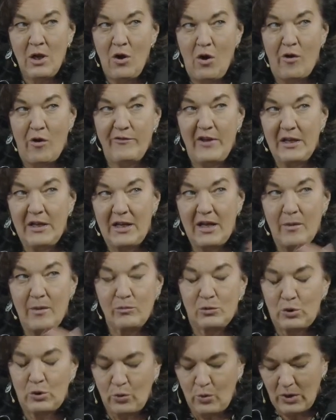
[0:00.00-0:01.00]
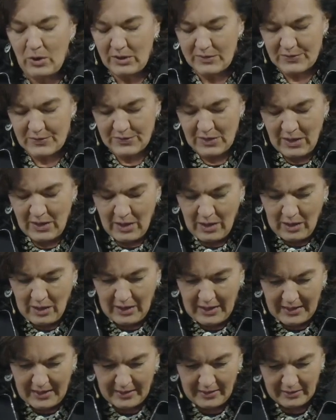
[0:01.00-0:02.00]
of income towards
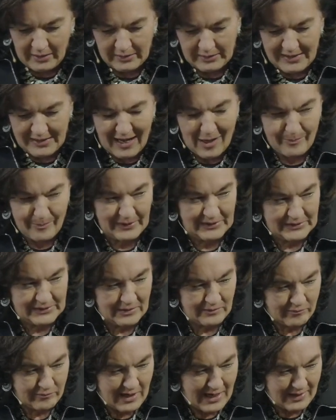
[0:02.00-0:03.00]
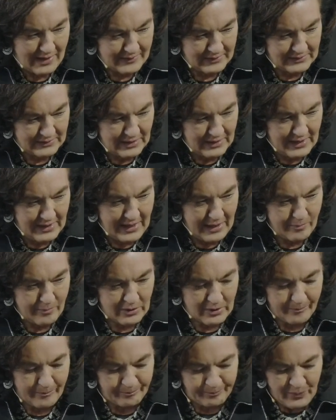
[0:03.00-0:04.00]
capital rather than
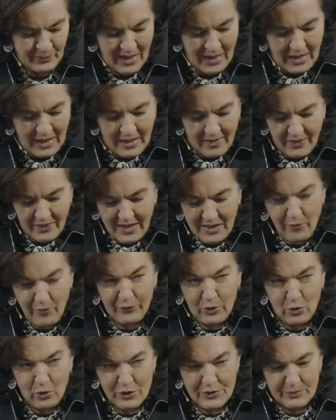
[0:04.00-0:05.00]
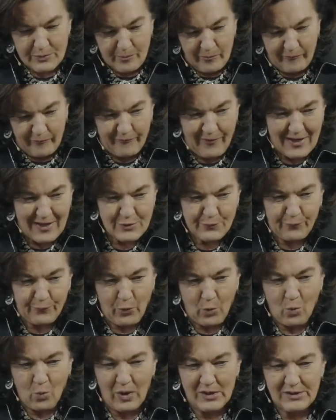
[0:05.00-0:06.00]
labor. Then, of course, fast
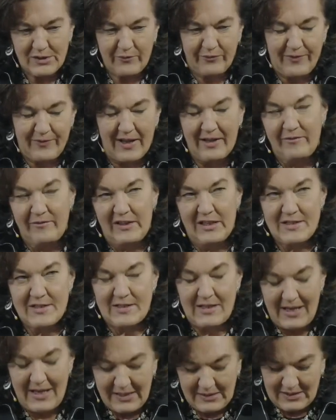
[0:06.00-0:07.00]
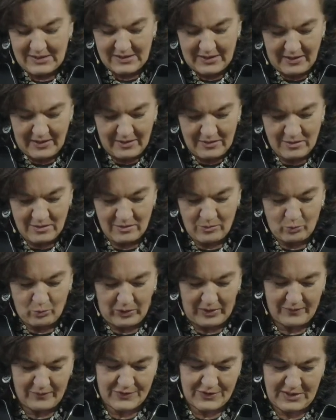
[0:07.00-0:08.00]
forward 5 years later,
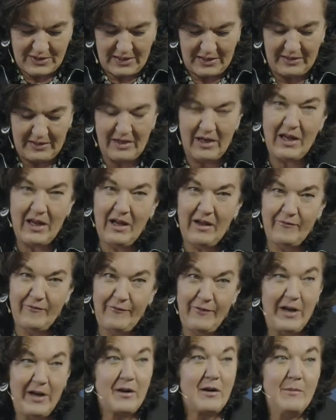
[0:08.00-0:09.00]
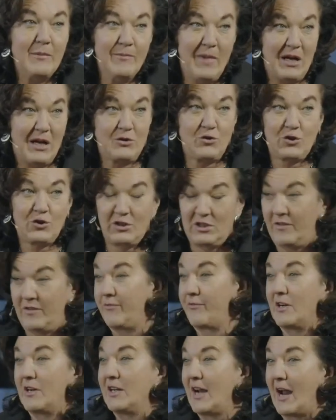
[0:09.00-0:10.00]
we have seen a very much
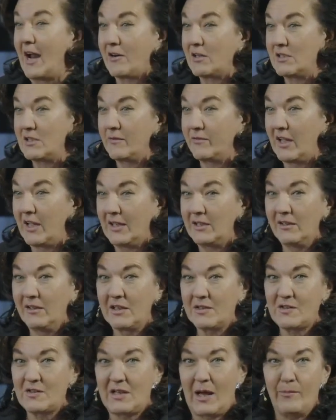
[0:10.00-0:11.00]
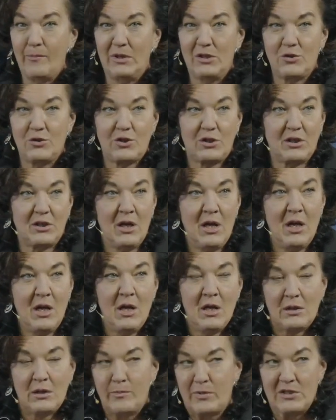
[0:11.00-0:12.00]
different narrative getting established.
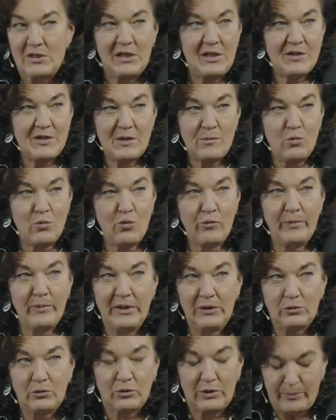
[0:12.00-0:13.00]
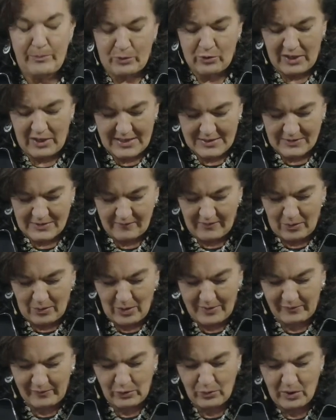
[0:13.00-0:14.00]
The Brandesian movement, or the progressive,
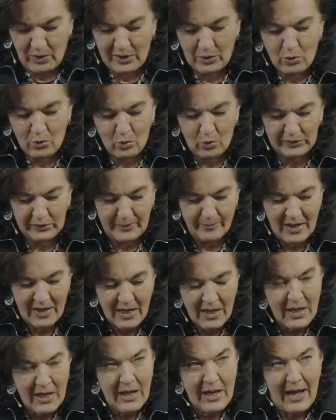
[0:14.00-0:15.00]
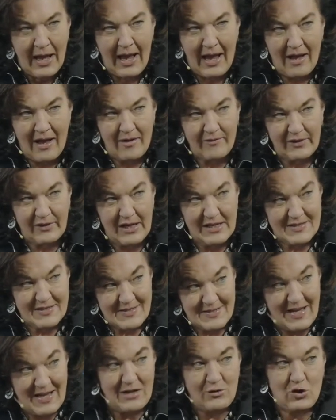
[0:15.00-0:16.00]
however you want to call them, have
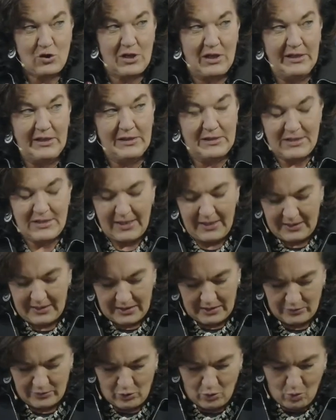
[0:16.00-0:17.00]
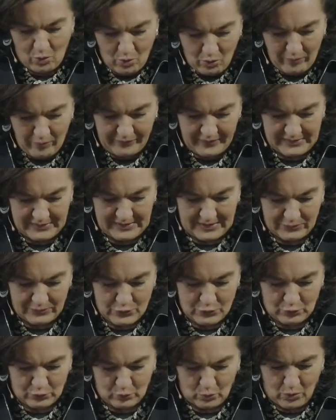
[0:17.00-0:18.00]
essentially taken over that
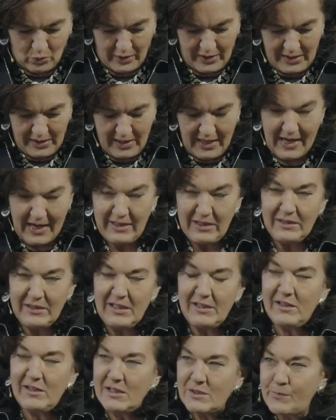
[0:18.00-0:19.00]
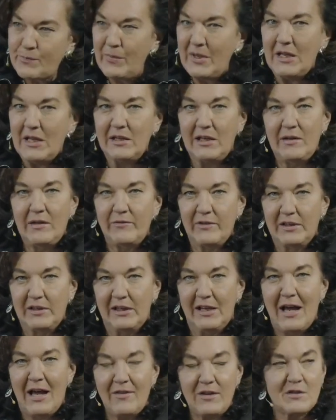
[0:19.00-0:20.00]
story. And there has been, even
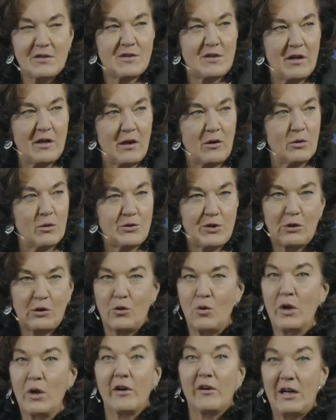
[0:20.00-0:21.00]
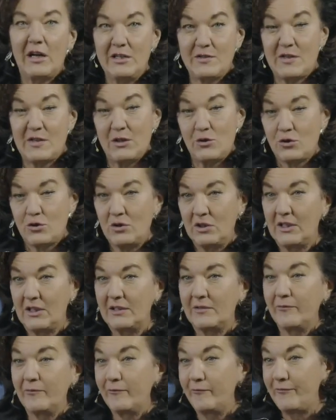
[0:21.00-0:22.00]
in other circles, a growing realization
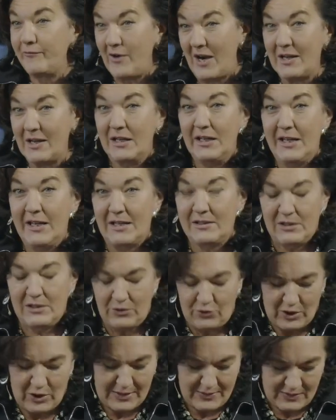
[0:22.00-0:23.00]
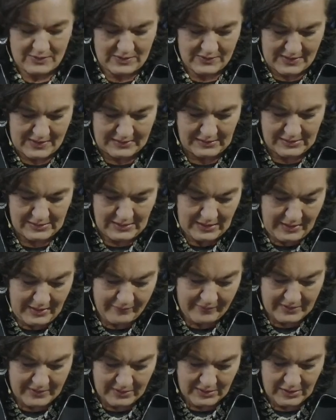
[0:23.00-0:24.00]
that, frankly, antitrust is
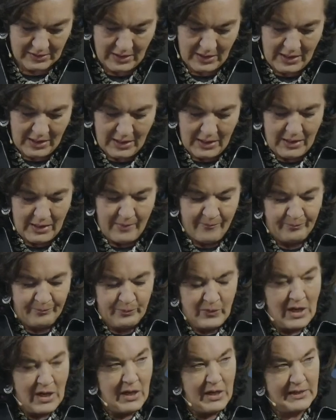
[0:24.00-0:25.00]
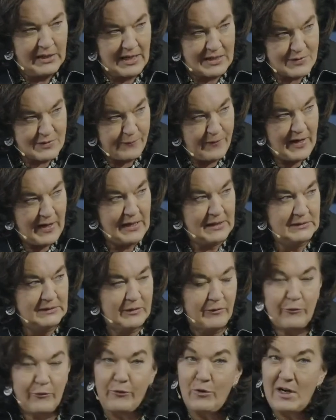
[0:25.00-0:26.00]
under-delivered. It has
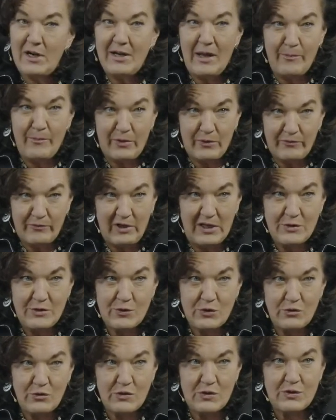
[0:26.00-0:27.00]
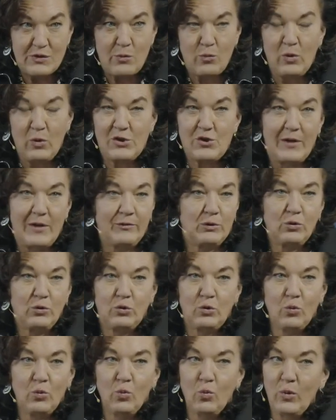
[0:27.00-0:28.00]
failed for a number of reasons, which have to
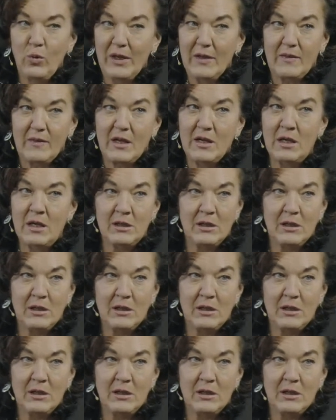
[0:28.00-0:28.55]
do with